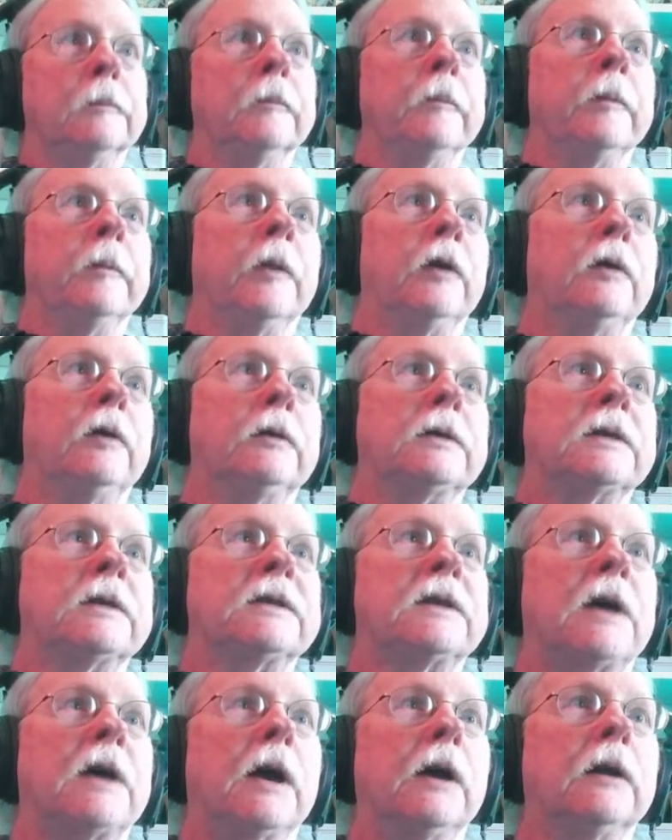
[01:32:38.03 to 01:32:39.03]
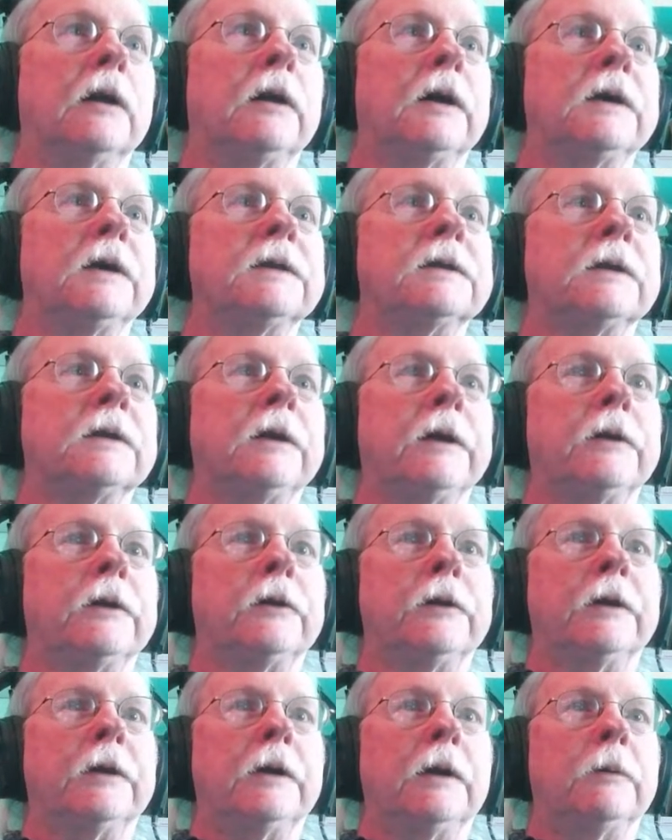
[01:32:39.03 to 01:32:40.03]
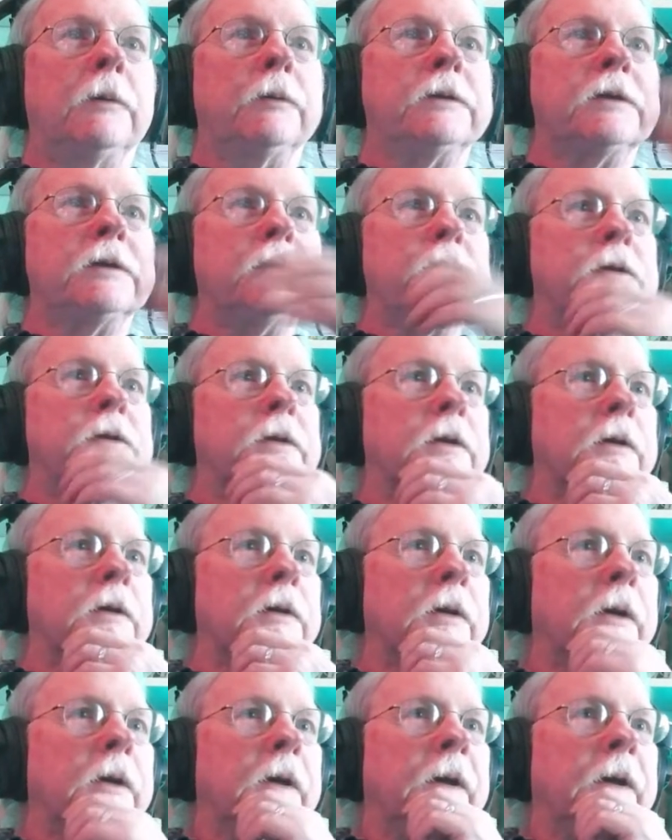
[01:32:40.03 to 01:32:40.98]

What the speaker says: There's a stylized leather that I was using